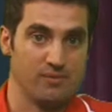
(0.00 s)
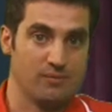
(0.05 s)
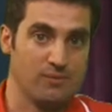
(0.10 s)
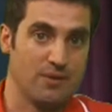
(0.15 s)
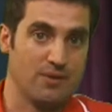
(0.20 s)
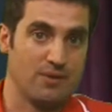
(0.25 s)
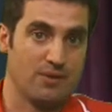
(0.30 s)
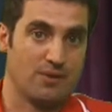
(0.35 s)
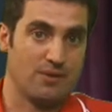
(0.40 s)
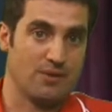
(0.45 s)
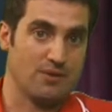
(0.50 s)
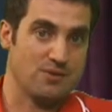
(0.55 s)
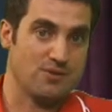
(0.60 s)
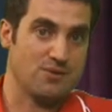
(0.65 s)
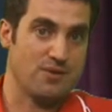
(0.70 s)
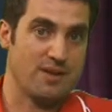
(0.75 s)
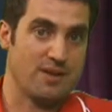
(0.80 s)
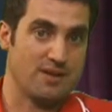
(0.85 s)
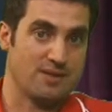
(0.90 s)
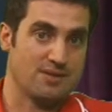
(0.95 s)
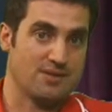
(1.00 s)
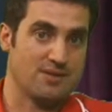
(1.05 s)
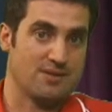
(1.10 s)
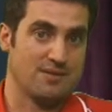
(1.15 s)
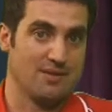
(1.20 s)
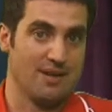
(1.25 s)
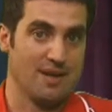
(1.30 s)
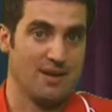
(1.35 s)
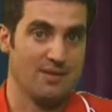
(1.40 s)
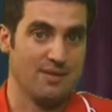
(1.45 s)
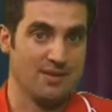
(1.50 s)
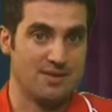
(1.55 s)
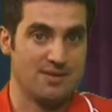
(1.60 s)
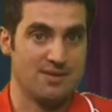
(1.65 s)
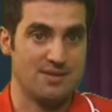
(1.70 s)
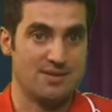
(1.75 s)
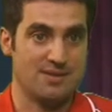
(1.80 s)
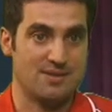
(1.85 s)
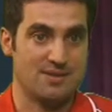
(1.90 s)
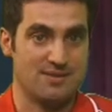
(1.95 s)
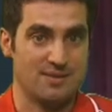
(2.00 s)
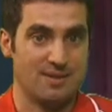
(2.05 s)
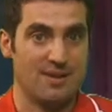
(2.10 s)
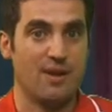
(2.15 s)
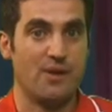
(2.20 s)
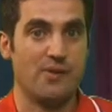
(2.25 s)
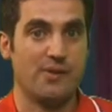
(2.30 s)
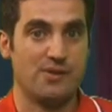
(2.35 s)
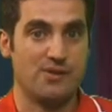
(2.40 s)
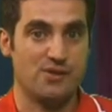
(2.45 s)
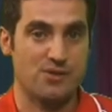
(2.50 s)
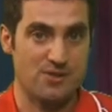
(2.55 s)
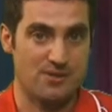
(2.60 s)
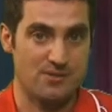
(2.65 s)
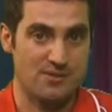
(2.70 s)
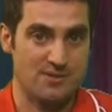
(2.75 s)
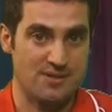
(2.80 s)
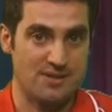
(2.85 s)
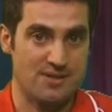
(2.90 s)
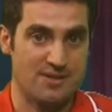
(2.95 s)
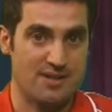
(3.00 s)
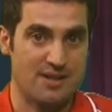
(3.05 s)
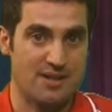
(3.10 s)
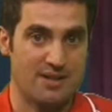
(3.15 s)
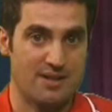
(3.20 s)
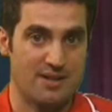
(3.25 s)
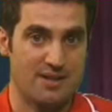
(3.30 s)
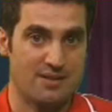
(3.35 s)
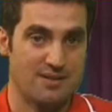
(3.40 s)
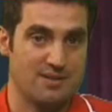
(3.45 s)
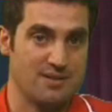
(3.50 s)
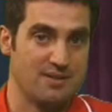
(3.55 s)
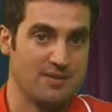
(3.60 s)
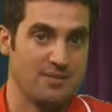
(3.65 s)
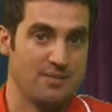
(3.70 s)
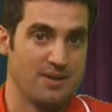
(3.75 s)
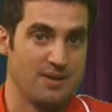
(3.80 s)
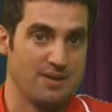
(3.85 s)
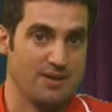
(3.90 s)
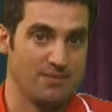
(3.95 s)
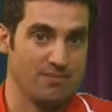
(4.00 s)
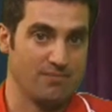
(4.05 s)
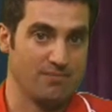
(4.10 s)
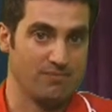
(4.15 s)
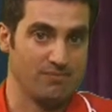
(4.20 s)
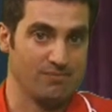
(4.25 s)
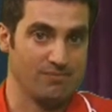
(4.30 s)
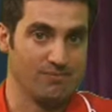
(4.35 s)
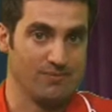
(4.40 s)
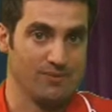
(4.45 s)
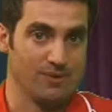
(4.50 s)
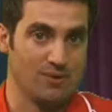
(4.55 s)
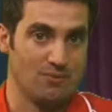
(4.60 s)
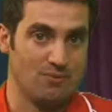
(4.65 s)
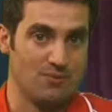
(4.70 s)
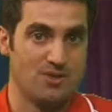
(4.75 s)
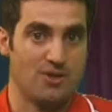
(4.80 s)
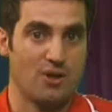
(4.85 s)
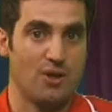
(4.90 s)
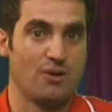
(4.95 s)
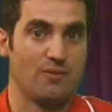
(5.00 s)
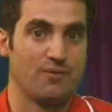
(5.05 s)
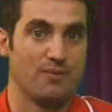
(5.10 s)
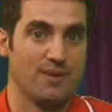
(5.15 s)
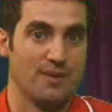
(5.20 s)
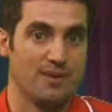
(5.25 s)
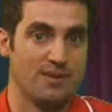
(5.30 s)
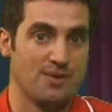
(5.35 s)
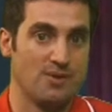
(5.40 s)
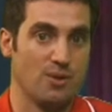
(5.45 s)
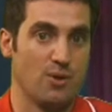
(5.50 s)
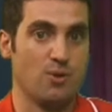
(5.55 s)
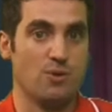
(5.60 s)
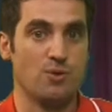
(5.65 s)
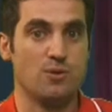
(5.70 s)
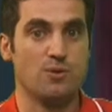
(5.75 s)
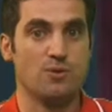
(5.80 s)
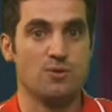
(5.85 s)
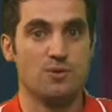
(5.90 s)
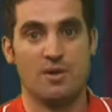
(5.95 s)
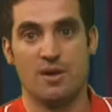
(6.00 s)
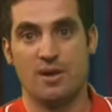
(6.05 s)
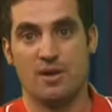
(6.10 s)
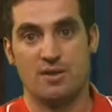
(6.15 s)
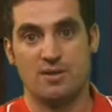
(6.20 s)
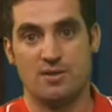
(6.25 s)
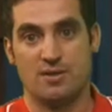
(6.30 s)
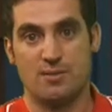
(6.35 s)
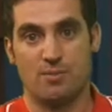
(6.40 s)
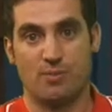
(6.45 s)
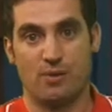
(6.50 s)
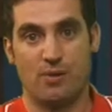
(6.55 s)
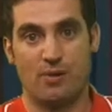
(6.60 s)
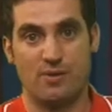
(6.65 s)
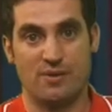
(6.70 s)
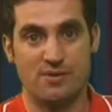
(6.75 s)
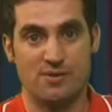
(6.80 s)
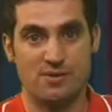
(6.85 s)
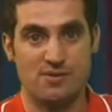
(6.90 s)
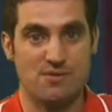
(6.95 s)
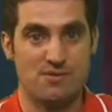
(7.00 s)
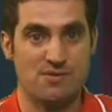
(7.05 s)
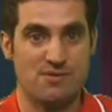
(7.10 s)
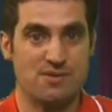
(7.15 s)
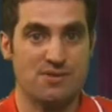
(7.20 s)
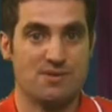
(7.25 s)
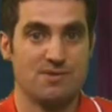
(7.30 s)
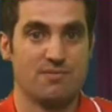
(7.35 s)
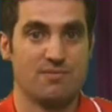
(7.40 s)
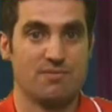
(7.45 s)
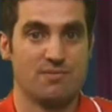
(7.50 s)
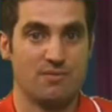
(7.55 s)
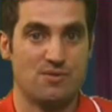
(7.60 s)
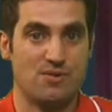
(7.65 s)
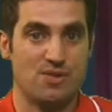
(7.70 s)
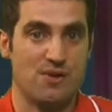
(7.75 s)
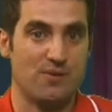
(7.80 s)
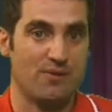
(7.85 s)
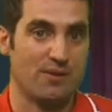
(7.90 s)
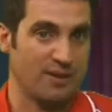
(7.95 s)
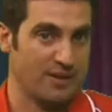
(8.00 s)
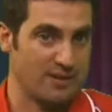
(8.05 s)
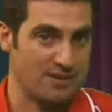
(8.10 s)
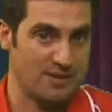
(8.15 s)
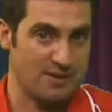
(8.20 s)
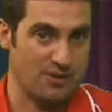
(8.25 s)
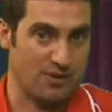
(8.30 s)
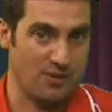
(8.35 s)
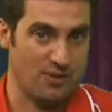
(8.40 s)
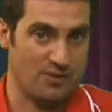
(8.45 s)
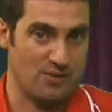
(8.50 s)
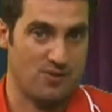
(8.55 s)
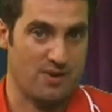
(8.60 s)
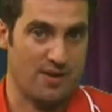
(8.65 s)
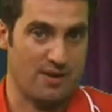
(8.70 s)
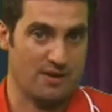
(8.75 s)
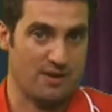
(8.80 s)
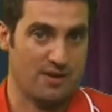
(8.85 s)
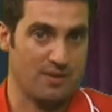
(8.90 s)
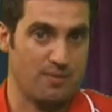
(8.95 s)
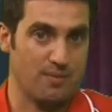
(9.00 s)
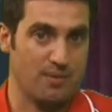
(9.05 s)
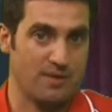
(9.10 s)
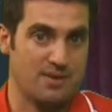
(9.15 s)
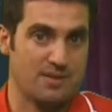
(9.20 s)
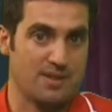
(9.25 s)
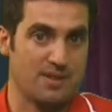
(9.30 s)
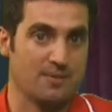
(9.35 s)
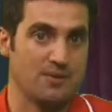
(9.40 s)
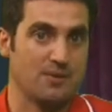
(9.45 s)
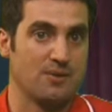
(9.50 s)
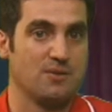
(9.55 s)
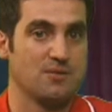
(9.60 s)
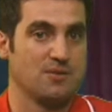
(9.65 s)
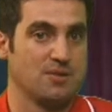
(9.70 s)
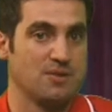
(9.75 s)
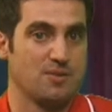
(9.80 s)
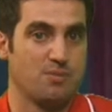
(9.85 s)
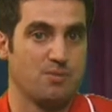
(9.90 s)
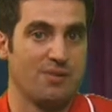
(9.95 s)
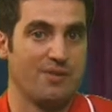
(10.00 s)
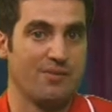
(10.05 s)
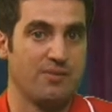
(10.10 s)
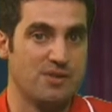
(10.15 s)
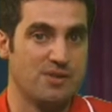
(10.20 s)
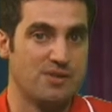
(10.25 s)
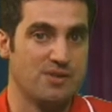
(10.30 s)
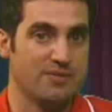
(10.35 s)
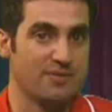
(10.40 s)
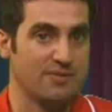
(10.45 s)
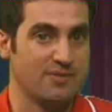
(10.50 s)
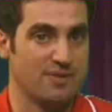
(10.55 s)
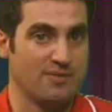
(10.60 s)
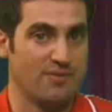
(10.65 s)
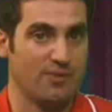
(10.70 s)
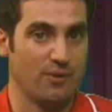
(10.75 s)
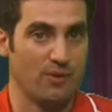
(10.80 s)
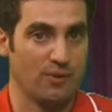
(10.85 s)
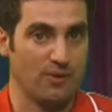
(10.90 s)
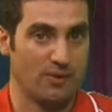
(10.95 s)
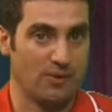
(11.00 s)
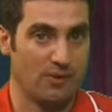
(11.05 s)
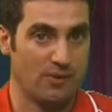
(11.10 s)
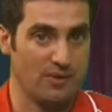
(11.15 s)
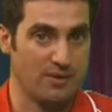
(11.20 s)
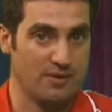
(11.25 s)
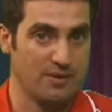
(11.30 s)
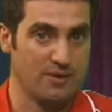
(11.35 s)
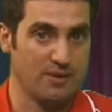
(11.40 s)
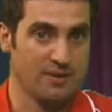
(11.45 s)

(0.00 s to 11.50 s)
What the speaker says: with the contract, there's, you know, insurances that need to be resolved. There's who's supplying the insurance. Generally it's the contractor, but sometimes there's provisions for the client